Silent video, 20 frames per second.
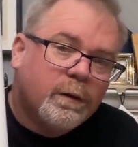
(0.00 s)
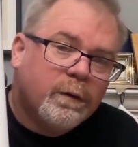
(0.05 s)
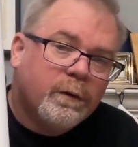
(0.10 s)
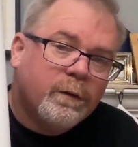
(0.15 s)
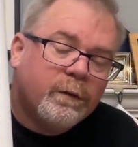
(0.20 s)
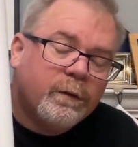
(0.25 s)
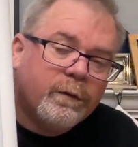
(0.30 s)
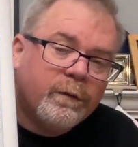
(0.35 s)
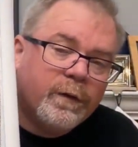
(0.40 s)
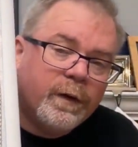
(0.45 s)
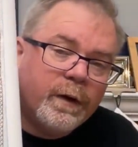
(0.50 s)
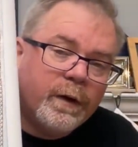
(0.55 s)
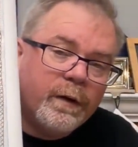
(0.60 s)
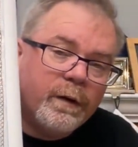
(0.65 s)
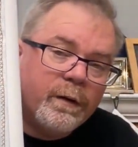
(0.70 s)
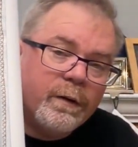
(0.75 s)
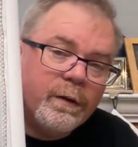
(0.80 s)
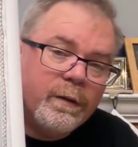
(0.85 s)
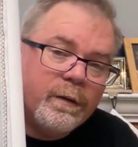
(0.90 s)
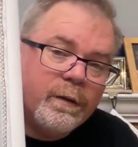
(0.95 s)

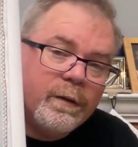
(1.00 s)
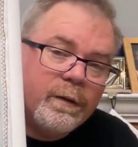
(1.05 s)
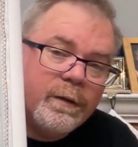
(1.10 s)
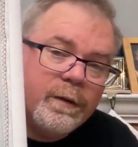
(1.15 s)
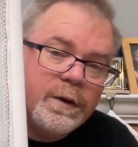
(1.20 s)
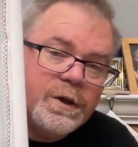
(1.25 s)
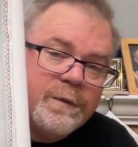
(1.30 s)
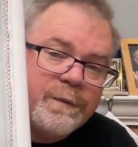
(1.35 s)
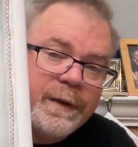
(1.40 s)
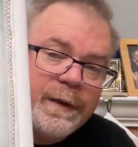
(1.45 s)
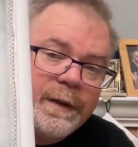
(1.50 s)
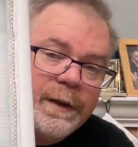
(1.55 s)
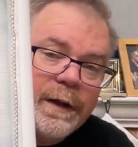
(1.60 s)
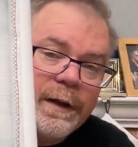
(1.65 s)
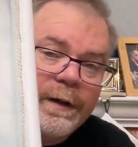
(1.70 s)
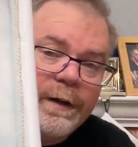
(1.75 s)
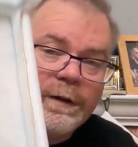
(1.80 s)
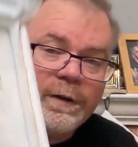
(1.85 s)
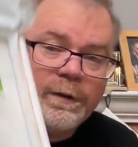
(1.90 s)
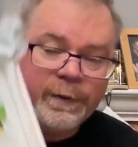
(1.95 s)
So this should be done
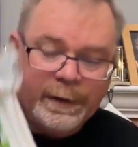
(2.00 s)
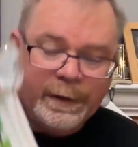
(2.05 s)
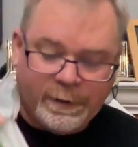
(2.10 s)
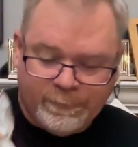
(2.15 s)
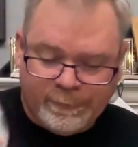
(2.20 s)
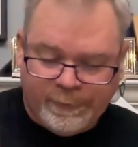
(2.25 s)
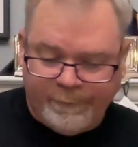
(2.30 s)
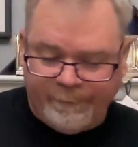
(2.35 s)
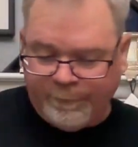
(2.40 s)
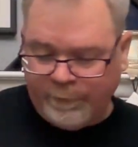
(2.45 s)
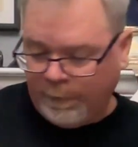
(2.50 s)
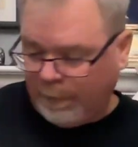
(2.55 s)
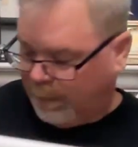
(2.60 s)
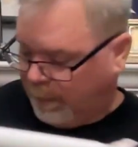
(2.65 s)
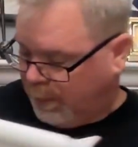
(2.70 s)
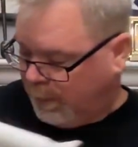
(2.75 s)
in 2024.